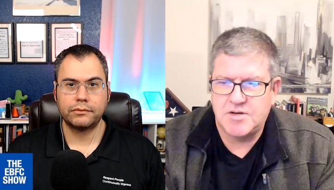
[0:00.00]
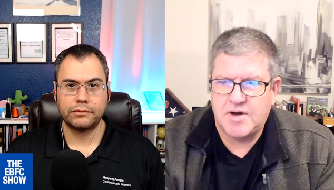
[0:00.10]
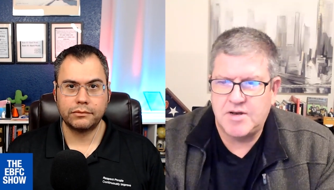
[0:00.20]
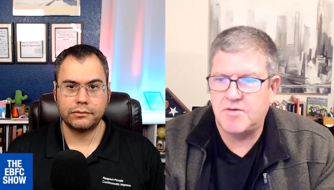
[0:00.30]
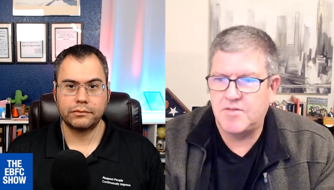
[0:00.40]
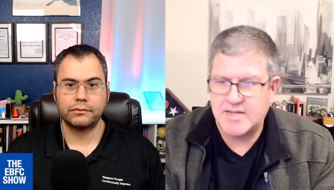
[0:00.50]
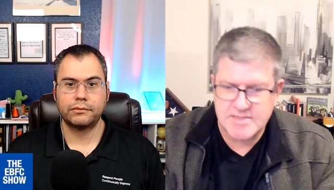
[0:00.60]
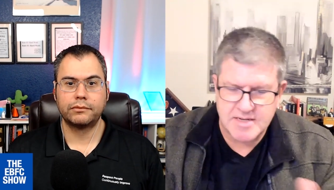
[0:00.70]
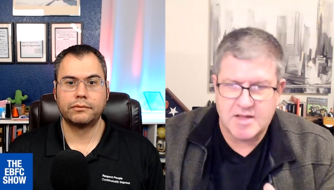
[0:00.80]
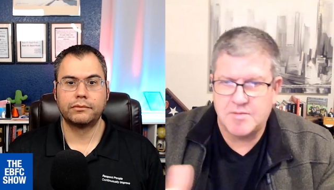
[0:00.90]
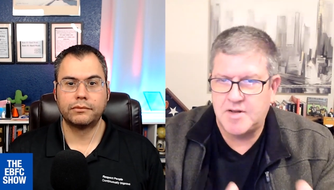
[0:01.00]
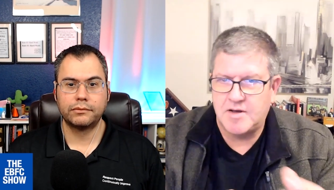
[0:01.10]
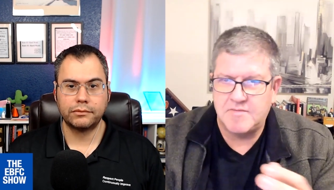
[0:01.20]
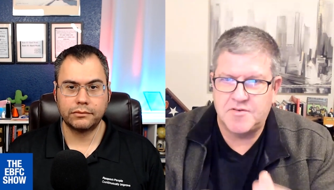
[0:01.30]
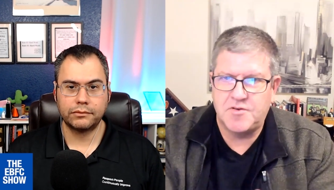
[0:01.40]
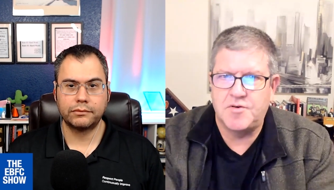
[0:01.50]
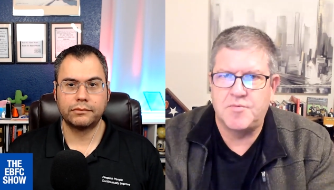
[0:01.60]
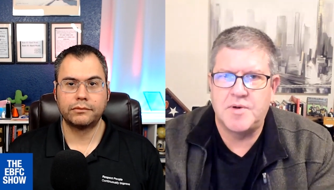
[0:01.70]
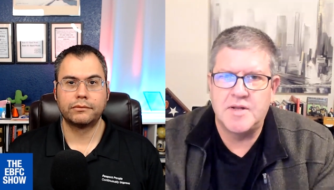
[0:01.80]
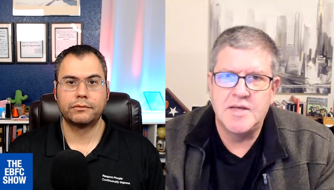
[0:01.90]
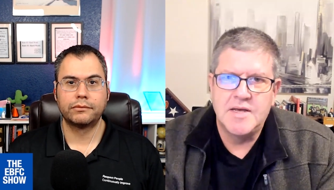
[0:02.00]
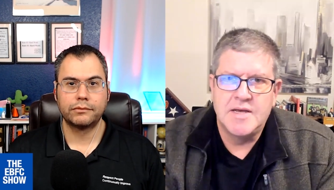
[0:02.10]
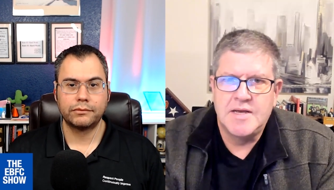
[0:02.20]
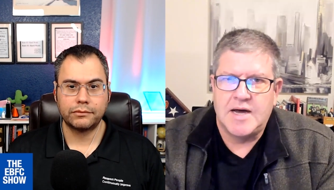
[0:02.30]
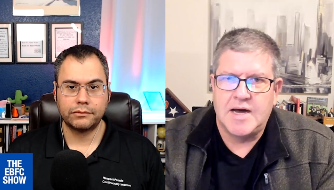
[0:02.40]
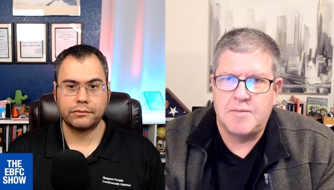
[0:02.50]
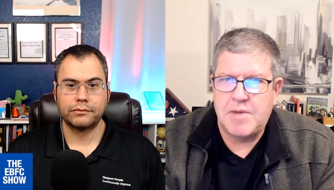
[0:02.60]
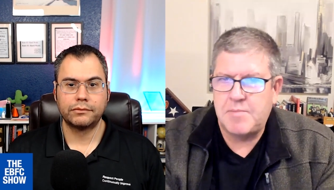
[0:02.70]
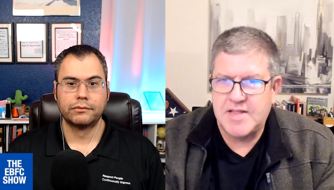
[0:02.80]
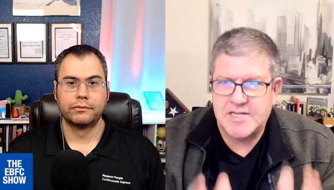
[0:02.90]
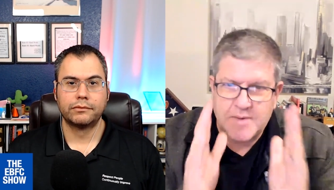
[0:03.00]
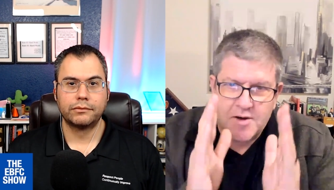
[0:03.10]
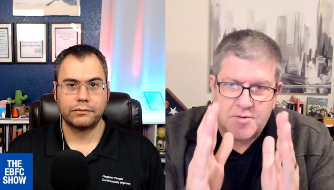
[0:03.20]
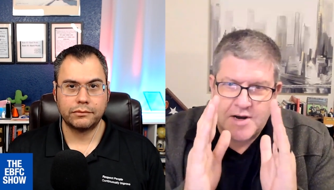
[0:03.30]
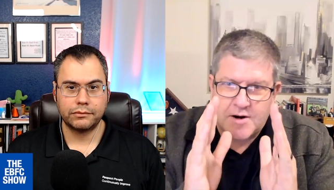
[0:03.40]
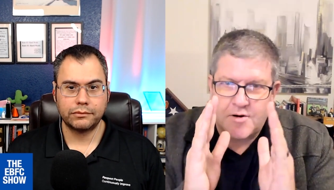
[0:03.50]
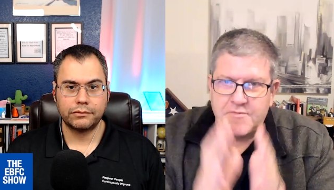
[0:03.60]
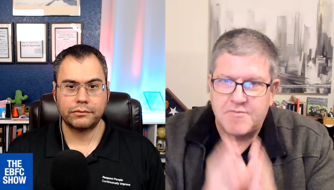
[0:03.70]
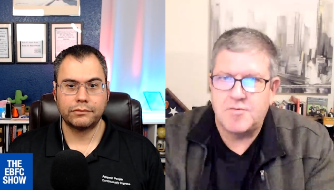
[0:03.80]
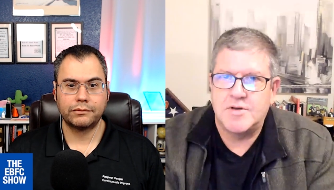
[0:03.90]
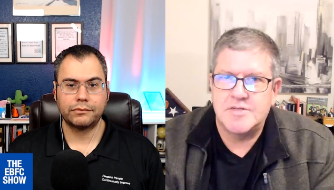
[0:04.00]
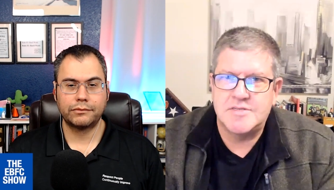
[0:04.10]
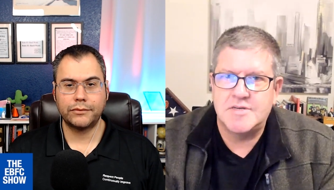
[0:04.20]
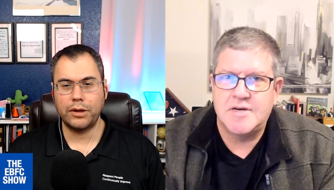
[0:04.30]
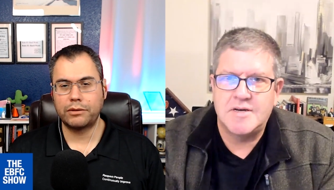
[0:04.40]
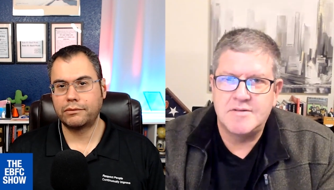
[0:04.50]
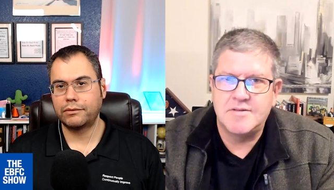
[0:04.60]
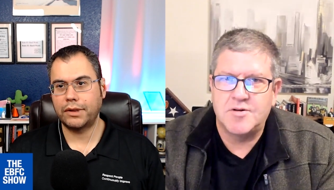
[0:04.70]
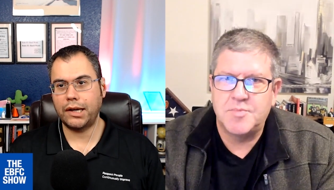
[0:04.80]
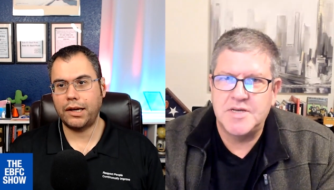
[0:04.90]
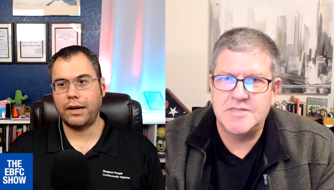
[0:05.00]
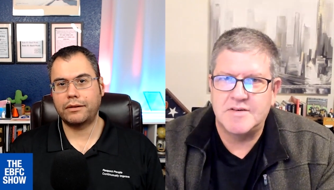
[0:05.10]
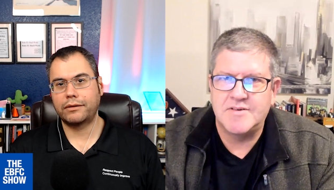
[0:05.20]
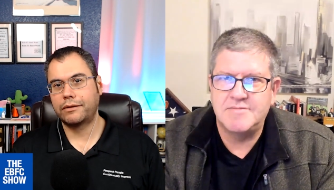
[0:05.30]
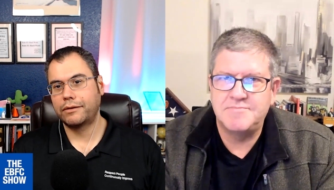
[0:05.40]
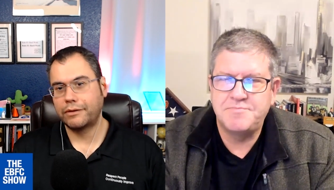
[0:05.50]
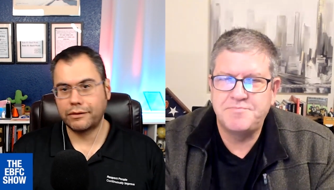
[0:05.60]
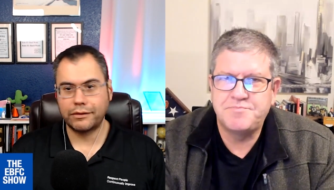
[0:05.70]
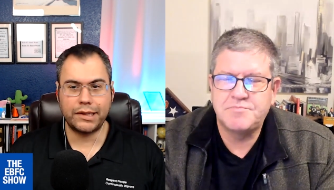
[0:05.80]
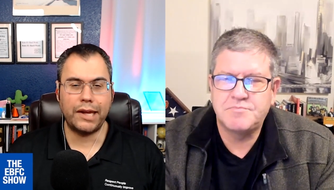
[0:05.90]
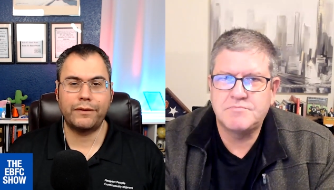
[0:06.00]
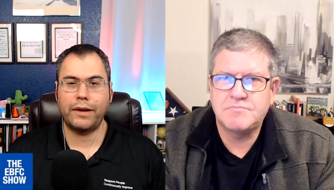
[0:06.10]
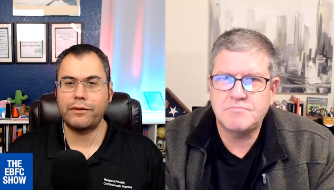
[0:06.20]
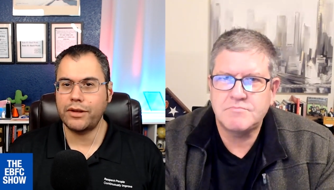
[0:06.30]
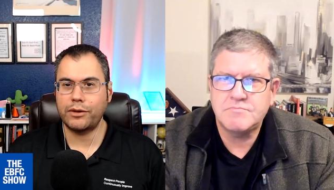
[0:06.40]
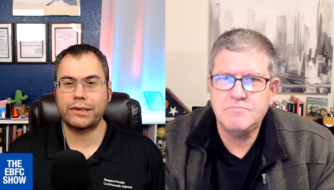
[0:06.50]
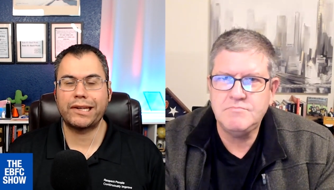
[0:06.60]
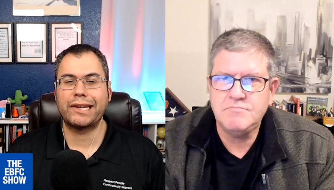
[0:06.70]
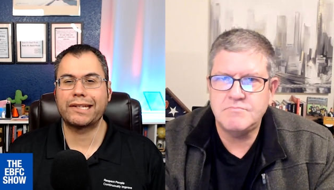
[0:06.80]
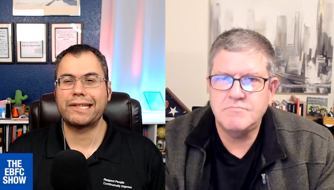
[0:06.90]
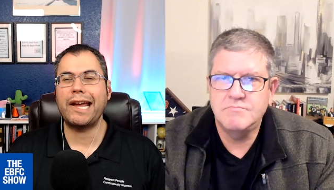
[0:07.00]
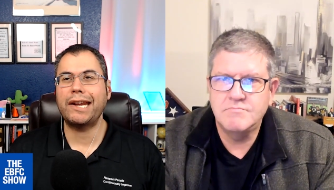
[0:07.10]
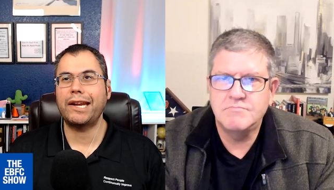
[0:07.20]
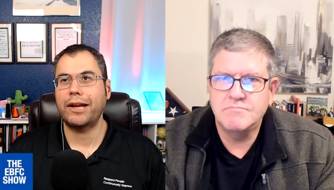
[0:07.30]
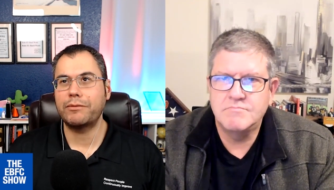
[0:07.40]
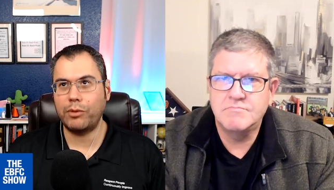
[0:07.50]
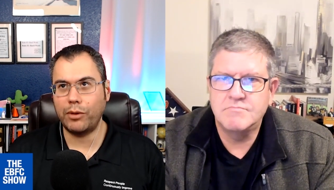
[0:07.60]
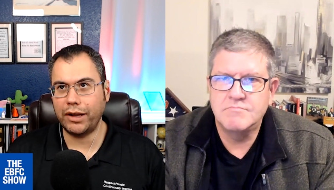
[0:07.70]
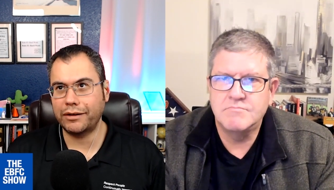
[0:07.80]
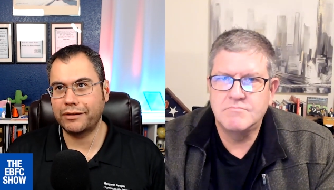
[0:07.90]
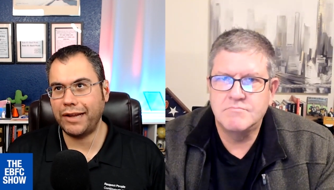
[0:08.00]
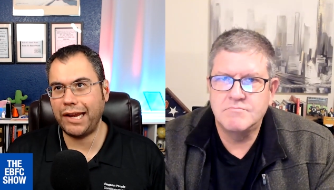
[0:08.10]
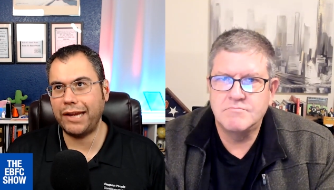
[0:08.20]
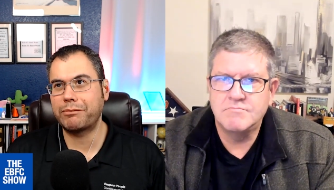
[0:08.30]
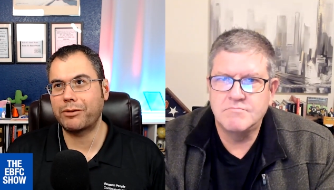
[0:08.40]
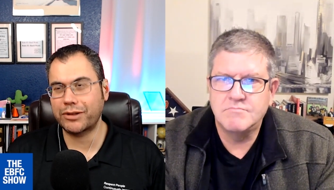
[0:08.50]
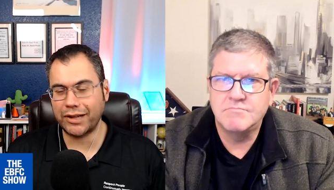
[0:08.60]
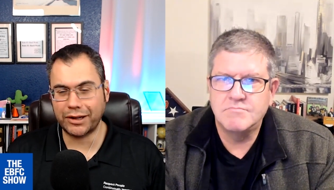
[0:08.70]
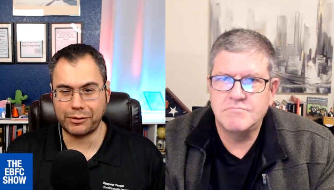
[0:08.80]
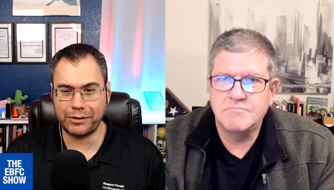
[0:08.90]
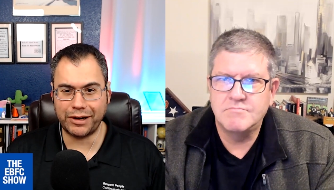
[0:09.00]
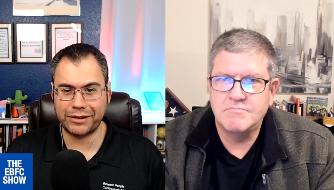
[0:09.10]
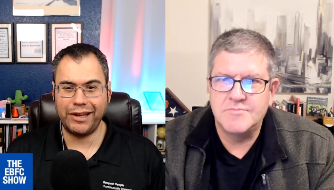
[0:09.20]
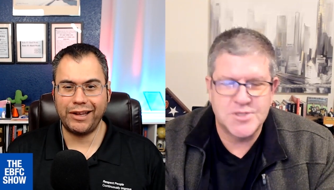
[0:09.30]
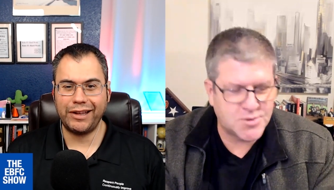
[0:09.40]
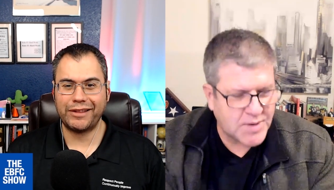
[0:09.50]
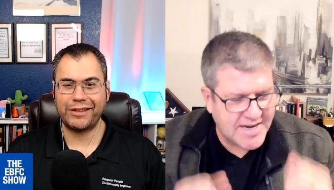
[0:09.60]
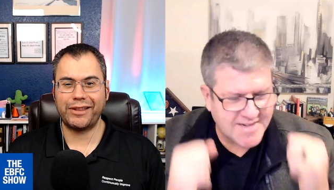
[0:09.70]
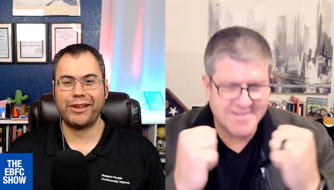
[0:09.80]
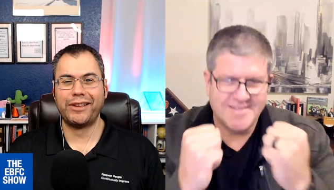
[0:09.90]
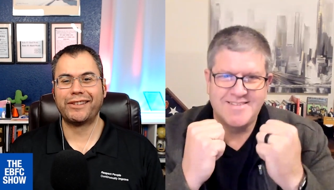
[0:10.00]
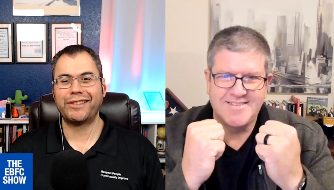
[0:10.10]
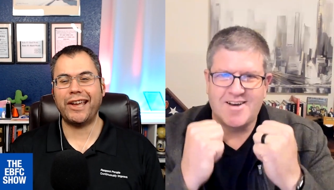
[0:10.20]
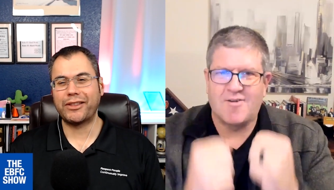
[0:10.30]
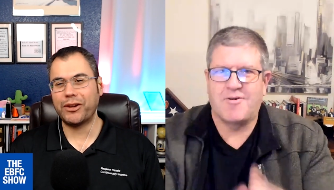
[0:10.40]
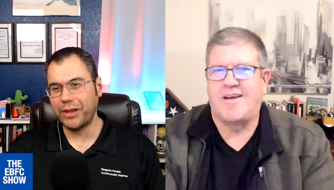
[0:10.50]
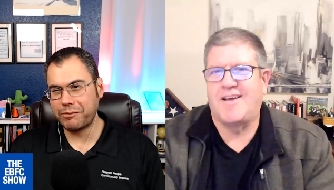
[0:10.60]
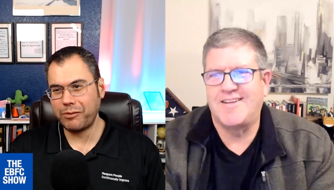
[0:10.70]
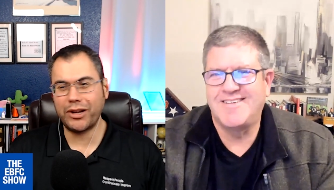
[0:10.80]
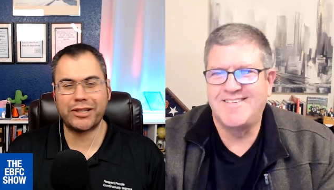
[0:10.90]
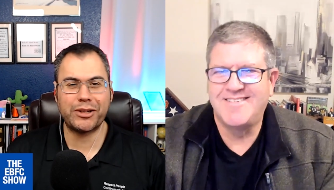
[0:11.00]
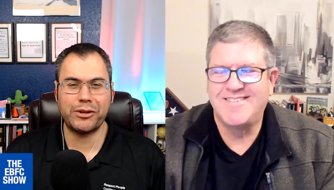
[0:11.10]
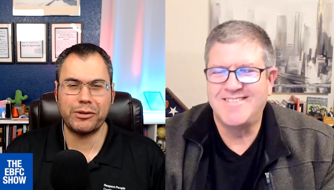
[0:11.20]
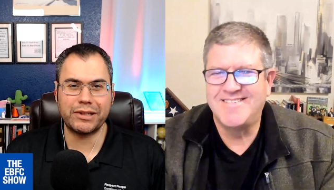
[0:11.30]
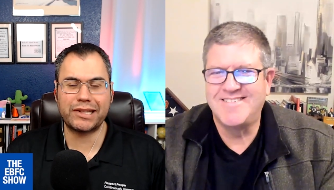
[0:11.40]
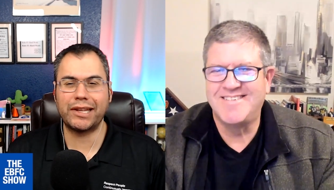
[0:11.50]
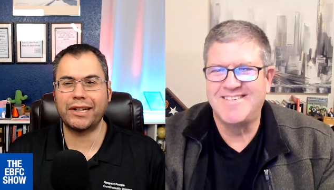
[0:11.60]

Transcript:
Speaker 1: So I know that's an element of it too, but uh, maybe that's my own narrow focused no, uh, little piece of it.
Speaker 2: Dave, everything you said is 99.8% correct. Sweet. Yeah, the All only right. point too is that